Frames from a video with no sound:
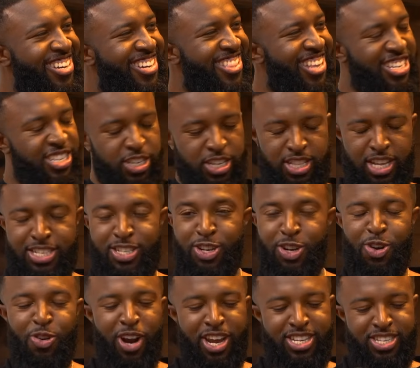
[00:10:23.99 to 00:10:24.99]
that's
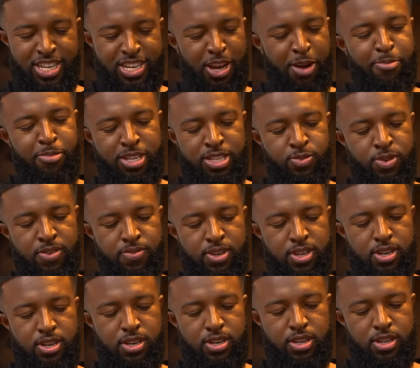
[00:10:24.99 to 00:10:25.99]
a crazy number to
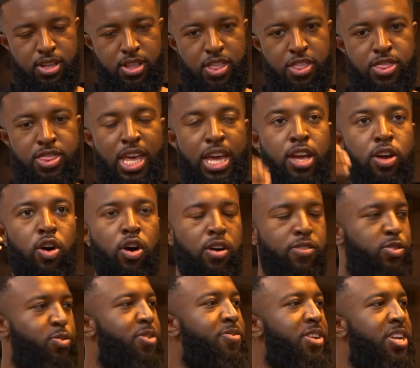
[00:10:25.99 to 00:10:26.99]
even think
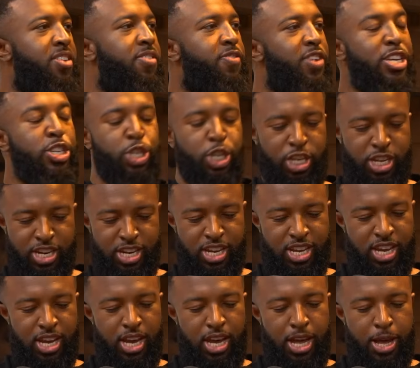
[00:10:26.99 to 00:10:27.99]
of, to even
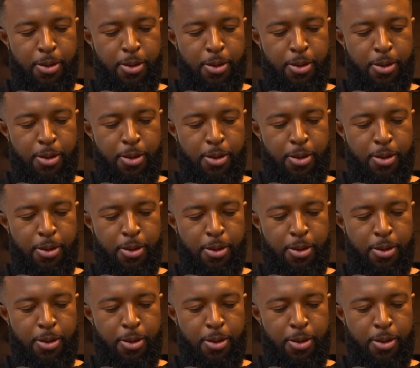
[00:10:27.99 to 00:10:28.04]
envision.